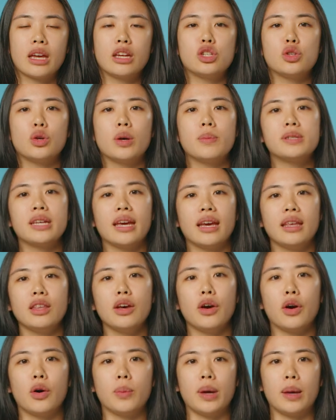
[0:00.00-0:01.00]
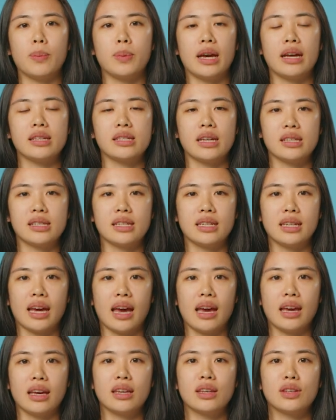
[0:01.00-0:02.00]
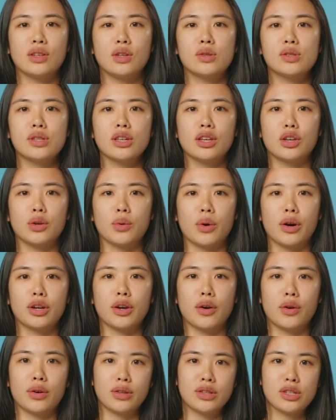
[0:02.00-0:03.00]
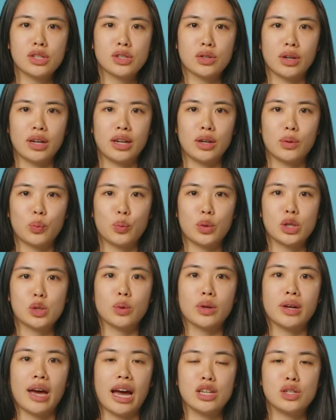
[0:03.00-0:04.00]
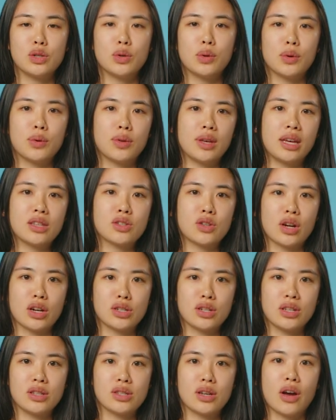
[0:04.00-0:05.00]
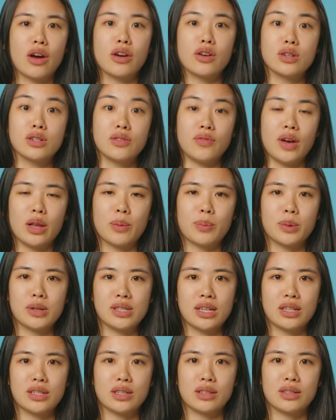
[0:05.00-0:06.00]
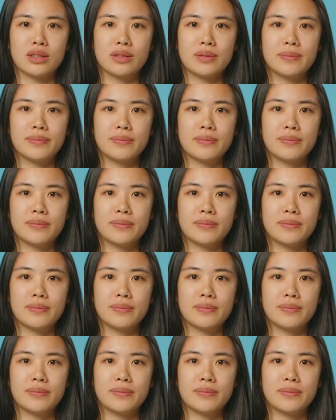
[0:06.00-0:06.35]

To obtain the Home API's SDK, use the QR code on the screen, which will guide you through the instructions on our Developer Center.